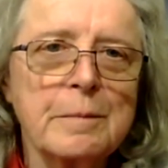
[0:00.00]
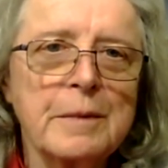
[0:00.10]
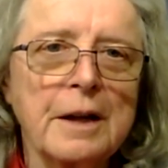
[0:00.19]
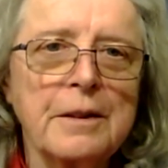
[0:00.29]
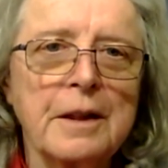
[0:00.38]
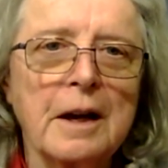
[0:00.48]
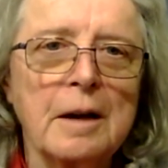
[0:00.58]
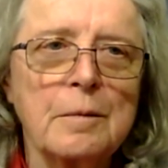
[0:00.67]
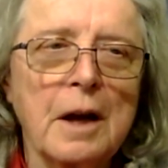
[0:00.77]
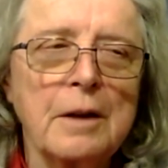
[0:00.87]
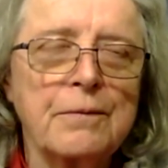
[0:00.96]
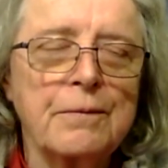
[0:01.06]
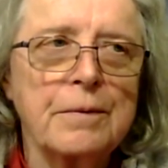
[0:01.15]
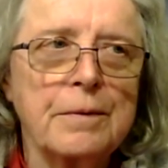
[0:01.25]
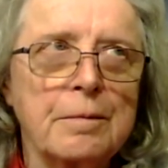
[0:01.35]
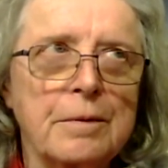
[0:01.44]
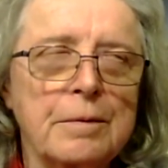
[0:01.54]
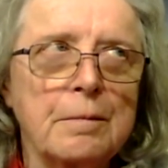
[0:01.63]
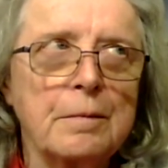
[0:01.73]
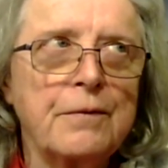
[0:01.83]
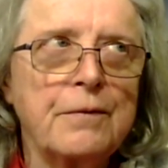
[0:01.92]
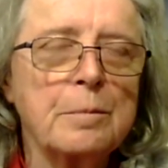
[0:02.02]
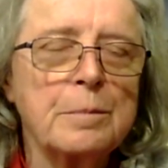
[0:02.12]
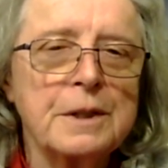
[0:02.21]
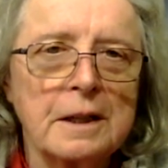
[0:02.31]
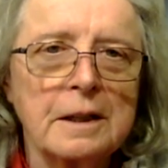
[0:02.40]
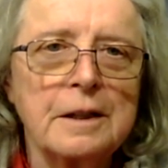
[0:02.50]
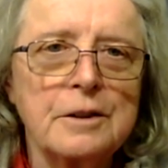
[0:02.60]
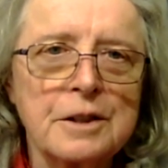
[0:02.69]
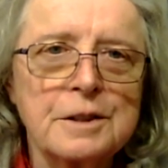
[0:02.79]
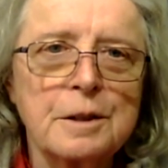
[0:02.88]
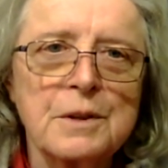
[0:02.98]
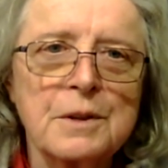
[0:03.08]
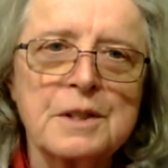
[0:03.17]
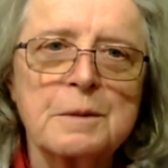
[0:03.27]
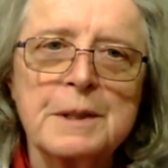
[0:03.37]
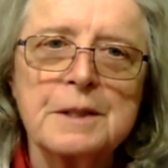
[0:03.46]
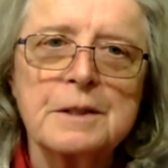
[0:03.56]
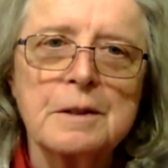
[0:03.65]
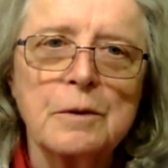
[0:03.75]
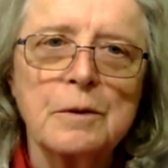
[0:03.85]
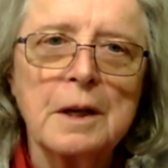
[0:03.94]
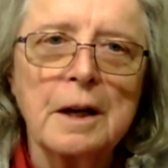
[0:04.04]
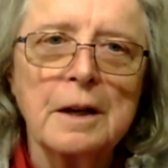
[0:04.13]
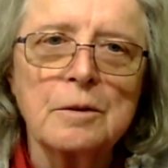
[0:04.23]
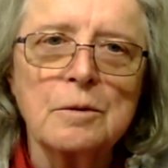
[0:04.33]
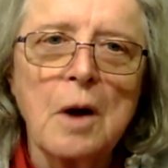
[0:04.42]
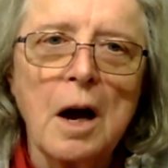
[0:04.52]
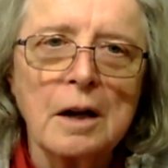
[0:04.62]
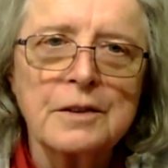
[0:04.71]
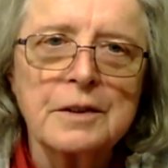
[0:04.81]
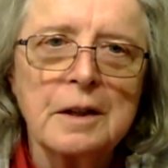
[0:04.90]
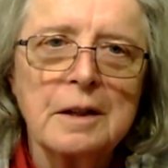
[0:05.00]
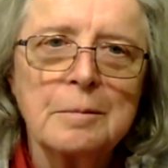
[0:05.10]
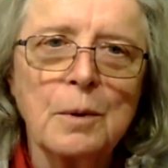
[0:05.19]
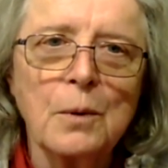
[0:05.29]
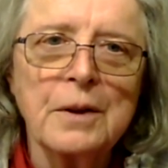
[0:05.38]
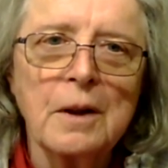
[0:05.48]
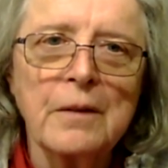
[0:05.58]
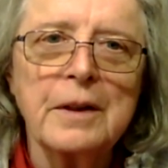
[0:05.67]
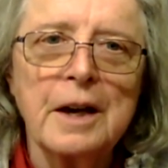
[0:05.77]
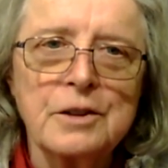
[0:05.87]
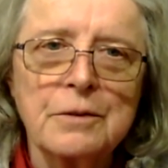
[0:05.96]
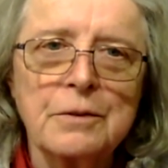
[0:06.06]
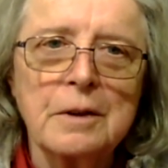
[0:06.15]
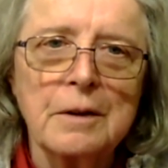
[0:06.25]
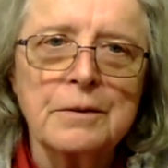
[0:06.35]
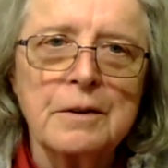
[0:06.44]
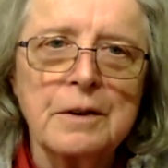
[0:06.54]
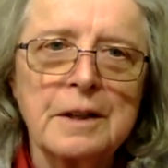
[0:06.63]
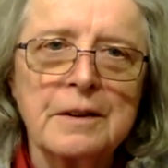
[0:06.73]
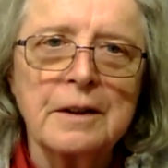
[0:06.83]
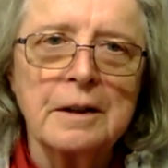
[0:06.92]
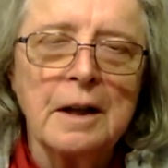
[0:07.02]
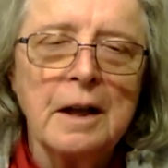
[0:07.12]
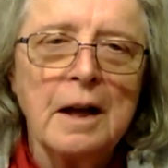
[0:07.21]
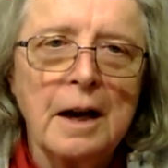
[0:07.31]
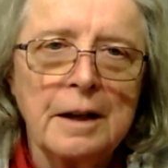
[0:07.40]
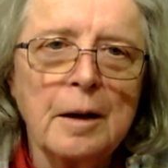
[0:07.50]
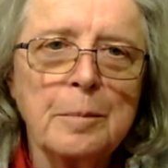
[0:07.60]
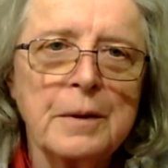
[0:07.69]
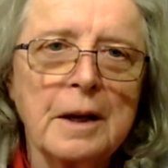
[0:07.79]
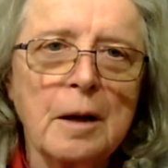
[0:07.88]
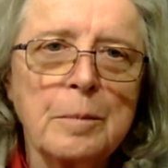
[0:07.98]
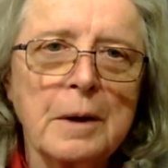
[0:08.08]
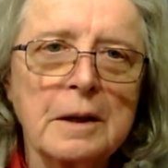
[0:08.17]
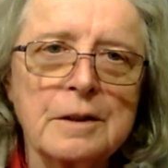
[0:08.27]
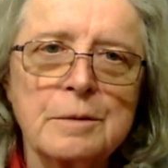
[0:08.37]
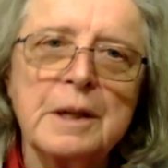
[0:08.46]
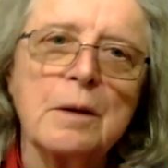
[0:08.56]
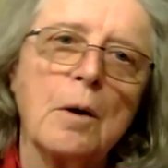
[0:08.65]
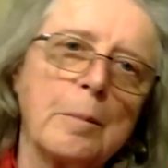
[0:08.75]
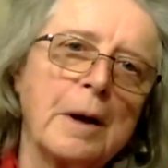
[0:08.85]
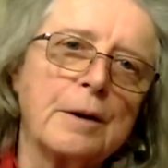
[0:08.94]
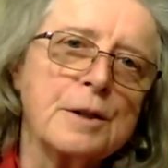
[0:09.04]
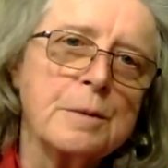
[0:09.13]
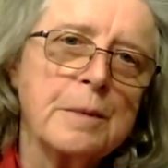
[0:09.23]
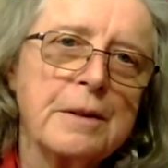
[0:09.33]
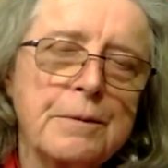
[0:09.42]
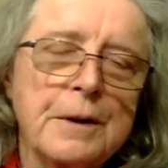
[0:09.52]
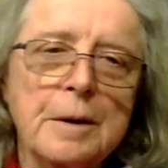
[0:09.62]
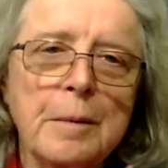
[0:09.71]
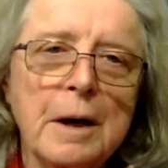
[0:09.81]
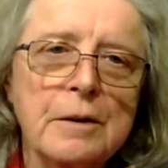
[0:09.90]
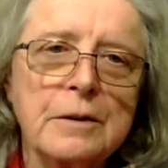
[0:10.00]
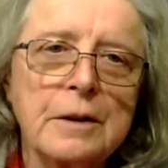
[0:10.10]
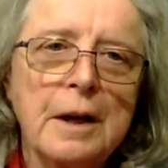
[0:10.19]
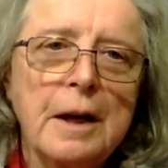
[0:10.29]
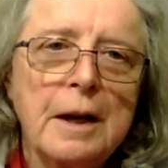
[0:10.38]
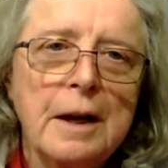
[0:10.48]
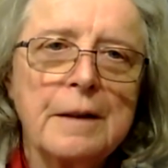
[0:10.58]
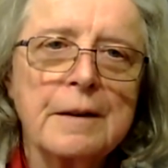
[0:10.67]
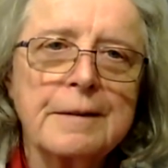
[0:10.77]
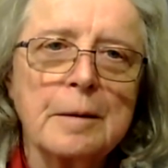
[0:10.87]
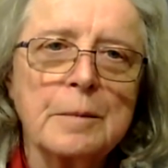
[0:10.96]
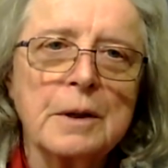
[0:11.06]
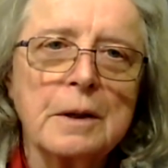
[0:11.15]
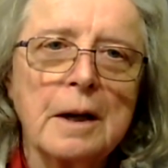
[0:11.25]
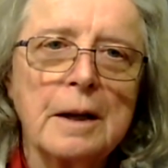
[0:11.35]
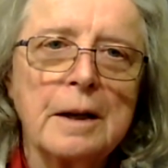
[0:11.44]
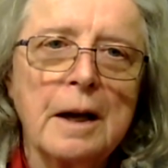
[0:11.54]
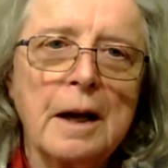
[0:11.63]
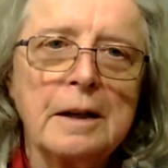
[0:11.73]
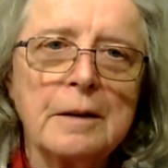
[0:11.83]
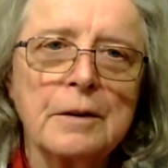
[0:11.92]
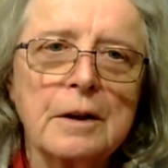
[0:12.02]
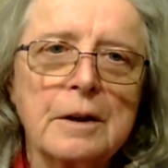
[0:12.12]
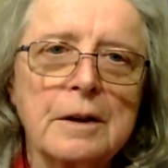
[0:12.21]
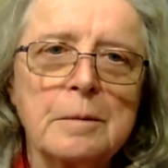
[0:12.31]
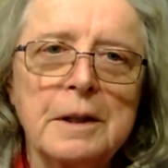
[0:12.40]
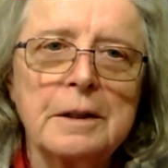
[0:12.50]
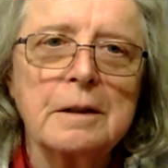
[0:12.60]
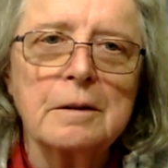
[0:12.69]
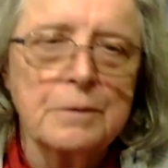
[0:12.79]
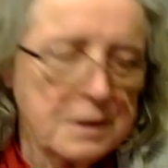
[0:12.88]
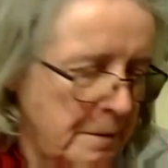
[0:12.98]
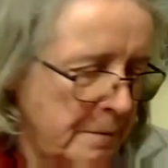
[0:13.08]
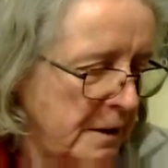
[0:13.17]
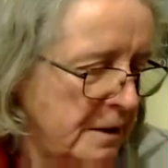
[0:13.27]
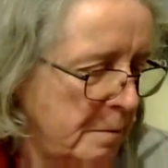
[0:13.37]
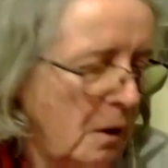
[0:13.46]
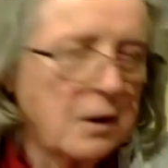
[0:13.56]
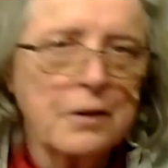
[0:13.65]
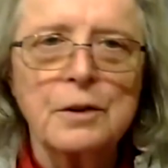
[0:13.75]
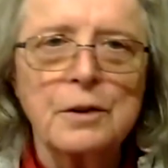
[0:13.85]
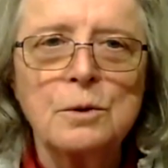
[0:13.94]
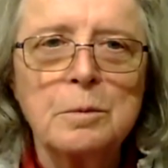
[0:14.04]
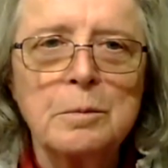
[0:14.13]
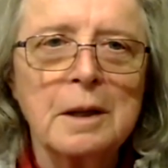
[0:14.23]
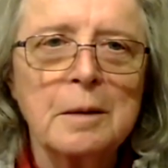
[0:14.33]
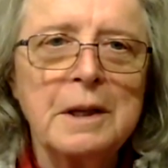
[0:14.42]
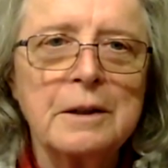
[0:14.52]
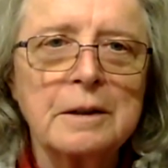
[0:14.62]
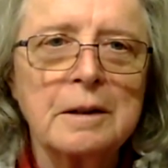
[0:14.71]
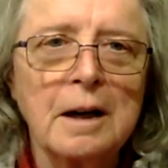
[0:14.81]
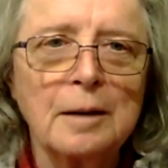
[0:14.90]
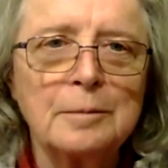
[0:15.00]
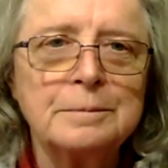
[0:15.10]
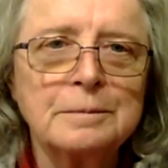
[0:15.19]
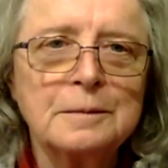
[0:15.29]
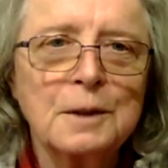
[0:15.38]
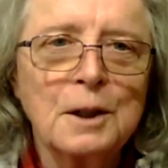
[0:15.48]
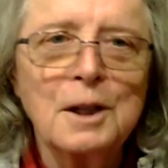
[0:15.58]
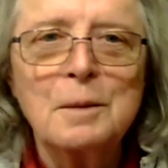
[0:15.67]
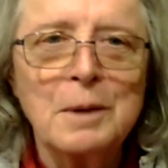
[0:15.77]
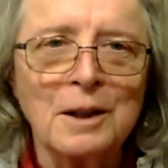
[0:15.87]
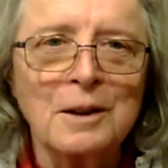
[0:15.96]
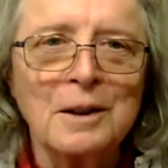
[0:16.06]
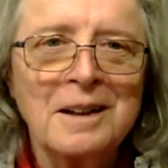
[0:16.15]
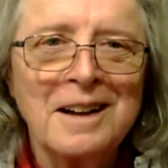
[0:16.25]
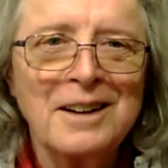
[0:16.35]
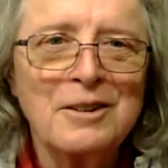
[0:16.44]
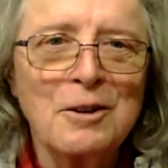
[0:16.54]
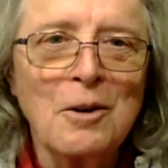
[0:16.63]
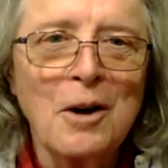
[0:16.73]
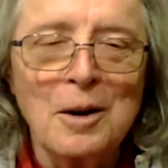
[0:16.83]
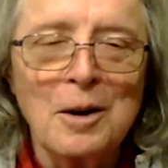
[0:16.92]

The other thing I, I we found particularly interesting was this business of looking under rocks, both mm-hmm. along the edge of, of creeks and and up in the alpine, because we go up Arrowsmith a fair amount in the summer, and it had never occurred to me to look for something as small as a two millimeter um, plate beetle under a rock.